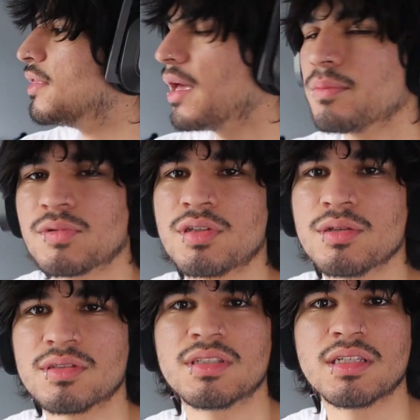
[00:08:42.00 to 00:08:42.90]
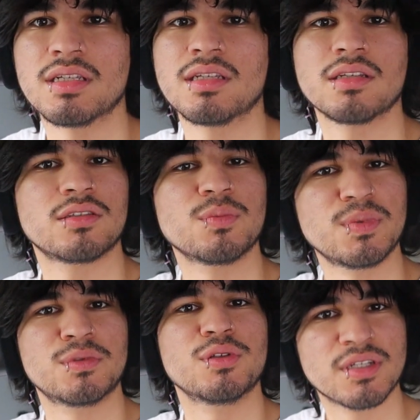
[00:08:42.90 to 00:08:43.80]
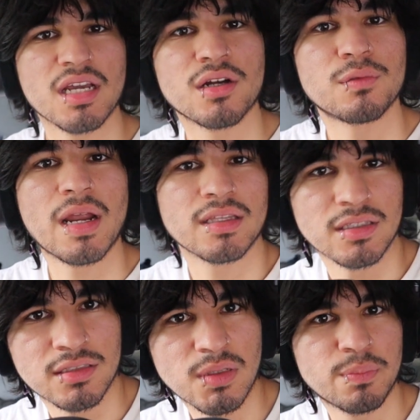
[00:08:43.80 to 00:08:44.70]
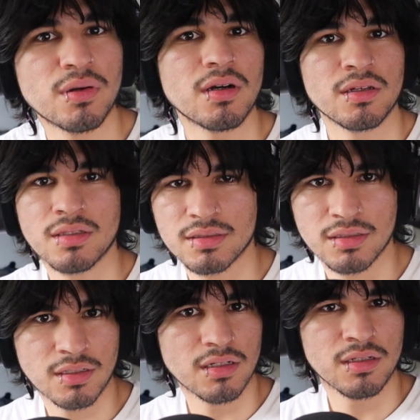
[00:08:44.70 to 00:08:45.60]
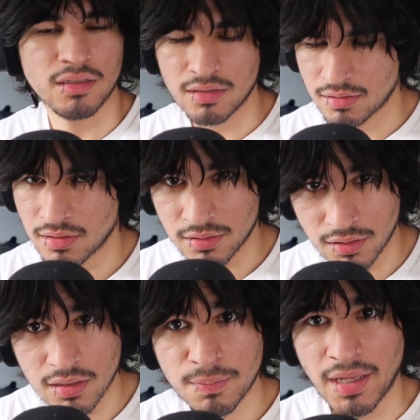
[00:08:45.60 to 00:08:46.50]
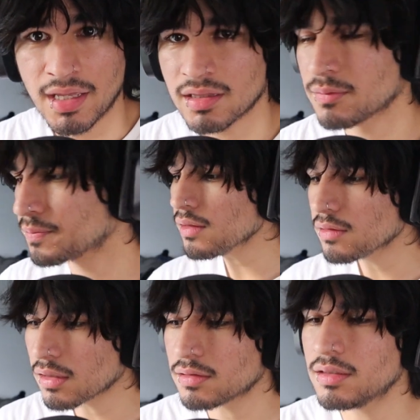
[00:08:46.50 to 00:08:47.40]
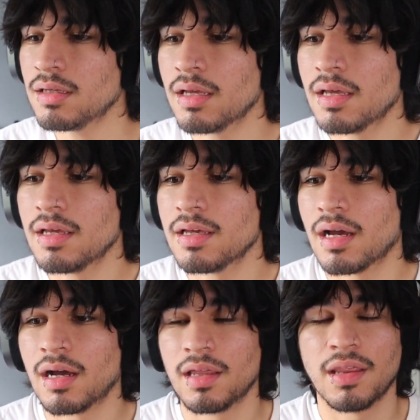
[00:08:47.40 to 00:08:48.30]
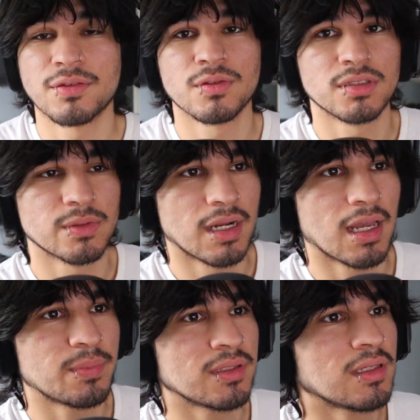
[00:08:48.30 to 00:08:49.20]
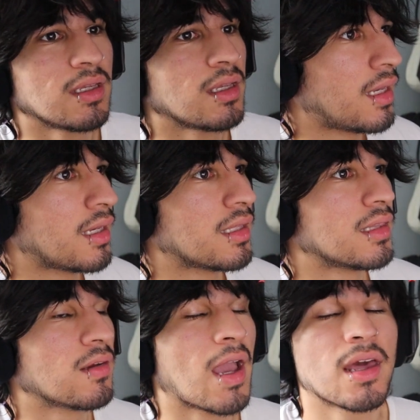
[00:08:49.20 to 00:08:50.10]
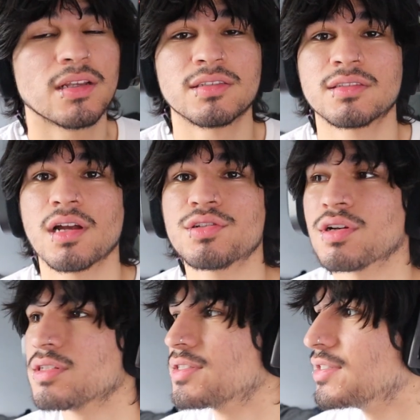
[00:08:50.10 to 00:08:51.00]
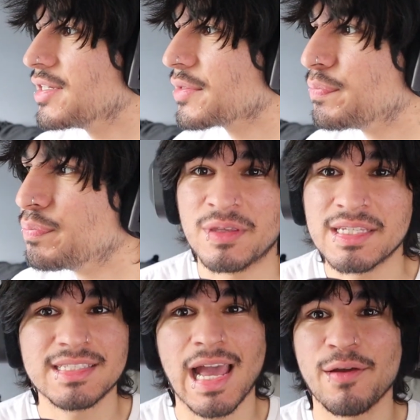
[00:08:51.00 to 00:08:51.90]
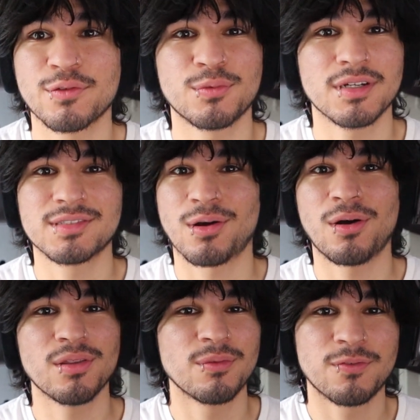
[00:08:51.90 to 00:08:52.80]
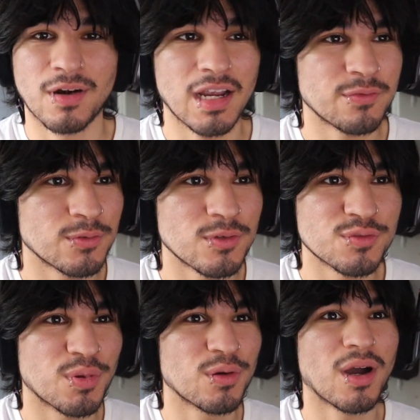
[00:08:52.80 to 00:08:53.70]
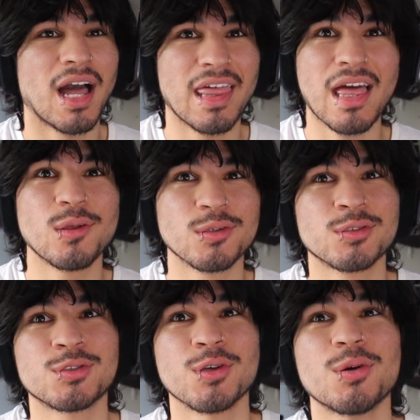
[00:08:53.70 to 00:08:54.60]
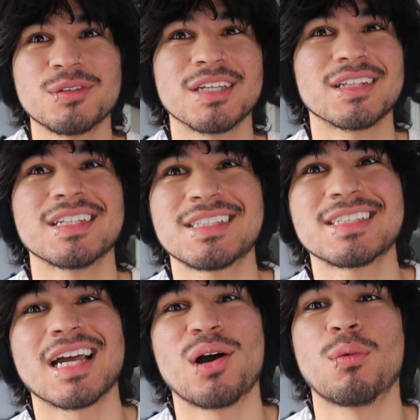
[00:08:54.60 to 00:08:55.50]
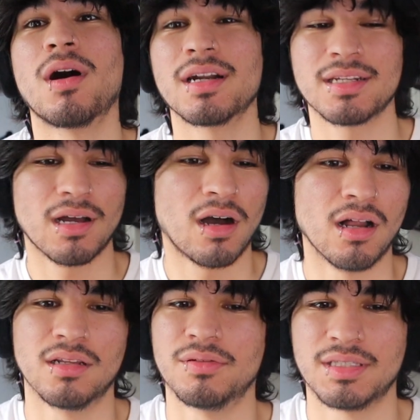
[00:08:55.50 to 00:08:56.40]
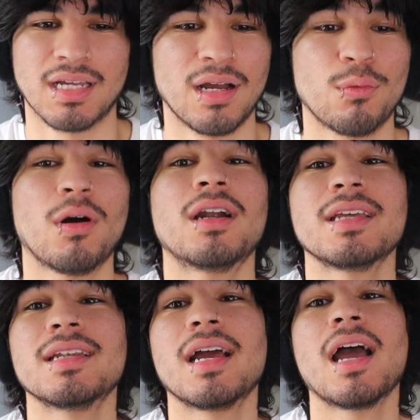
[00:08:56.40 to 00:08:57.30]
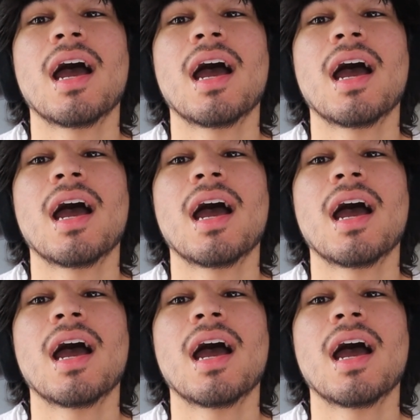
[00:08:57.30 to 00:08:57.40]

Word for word: them to see to to get corrected, to be put on like the good on on the, on the good path. Luckily, uh, that's what it would happen. And they had a, such a sick feast afterwards. All the fried foods, bro, that looked so delicious. I wanted all of it. I wanted